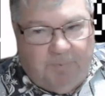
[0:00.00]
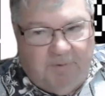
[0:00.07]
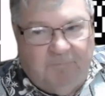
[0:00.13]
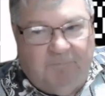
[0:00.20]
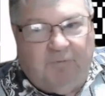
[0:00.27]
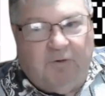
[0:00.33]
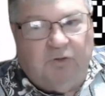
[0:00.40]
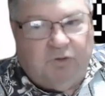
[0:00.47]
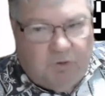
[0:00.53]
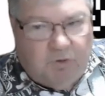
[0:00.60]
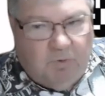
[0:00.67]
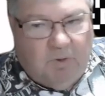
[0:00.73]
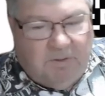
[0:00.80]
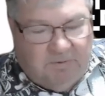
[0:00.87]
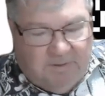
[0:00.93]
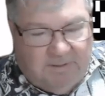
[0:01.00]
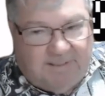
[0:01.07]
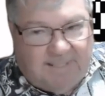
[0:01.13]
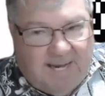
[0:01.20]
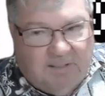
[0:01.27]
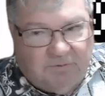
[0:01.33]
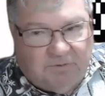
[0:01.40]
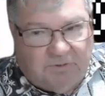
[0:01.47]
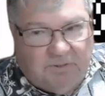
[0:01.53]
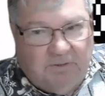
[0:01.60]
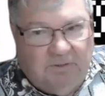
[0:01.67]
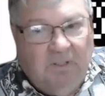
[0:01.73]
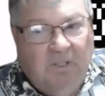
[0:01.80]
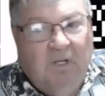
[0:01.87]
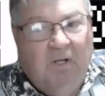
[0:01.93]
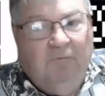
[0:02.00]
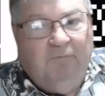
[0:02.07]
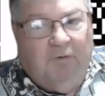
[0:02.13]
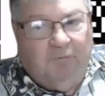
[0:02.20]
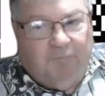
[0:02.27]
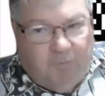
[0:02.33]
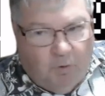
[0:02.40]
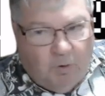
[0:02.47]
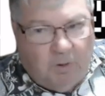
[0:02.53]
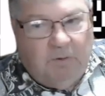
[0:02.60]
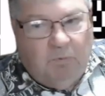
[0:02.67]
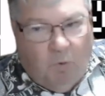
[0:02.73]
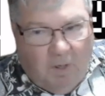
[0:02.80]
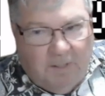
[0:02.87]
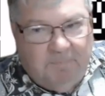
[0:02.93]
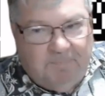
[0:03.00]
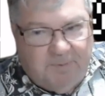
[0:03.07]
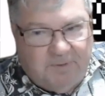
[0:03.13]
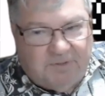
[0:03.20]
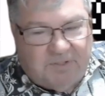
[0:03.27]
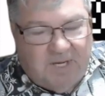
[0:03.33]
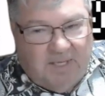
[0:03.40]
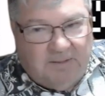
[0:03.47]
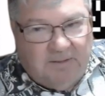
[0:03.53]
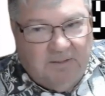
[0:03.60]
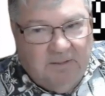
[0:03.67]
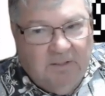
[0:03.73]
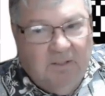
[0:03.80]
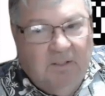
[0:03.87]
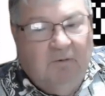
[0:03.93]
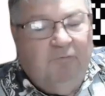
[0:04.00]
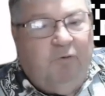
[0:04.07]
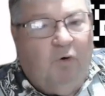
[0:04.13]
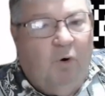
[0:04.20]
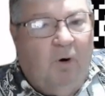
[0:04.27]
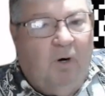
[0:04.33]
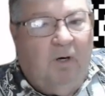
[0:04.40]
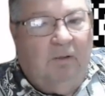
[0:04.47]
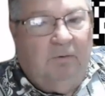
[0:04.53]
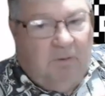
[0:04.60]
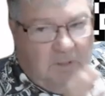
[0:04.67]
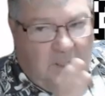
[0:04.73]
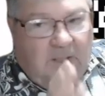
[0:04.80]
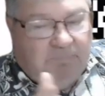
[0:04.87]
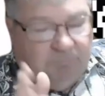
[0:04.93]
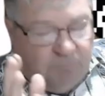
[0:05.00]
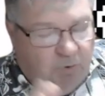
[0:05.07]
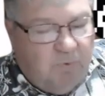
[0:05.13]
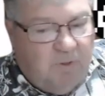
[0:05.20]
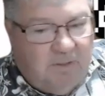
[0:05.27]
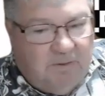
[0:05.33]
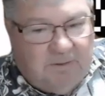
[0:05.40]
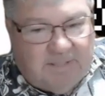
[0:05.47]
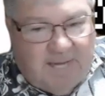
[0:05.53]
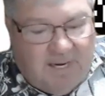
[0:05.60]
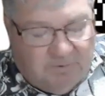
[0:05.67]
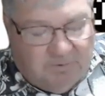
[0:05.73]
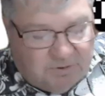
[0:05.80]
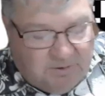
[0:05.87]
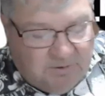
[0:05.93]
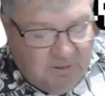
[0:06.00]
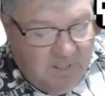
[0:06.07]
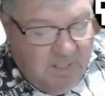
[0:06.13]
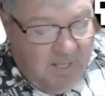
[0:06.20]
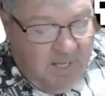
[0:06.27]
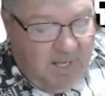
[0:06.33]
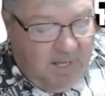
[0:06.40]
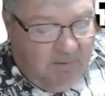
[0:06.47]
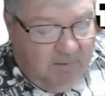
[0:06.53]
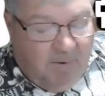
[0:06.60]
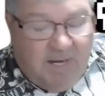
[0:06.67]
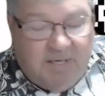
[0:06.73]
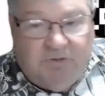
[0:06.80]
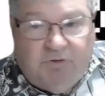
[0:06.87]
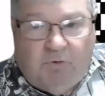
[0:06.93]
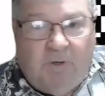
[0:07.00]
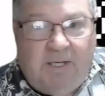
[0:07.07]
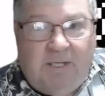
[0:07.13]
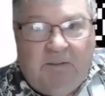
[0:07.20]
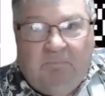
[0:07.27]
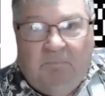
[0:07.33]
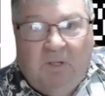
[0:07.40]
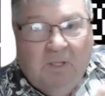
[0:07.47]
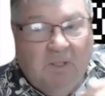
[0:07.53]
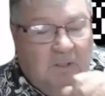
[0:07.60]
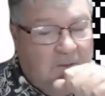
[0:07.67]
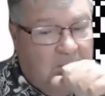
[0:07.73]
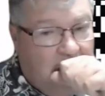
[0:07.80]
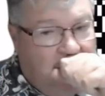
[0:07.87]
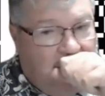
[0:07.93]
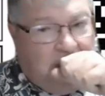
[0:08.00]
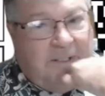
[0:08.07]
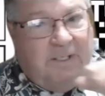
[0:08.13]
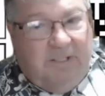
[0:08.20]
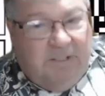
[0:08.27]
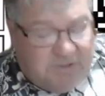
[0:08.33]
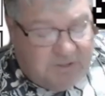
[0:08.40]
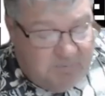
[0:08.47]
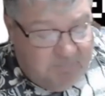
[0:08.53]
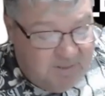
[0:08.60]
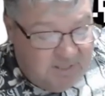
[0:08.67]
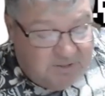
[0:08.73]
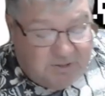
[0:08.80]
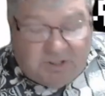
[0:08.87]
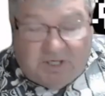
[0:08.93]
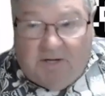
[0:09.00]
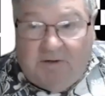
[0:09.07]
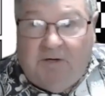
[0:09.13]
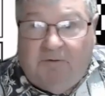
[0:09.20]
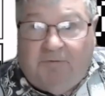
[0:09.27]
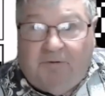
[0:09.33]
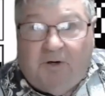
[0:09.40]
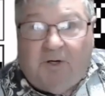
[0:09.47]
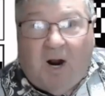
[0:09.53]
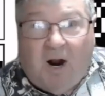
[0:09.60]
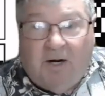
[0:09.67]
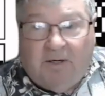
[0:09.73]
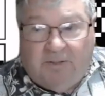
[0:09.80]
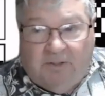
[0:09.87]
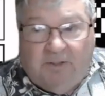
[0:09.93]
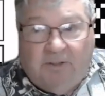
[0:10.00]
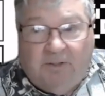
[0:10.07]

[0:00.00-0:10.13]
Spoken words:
for $200,000 for 41% for $200,000. And my dream is to meet Jennifer Gardner,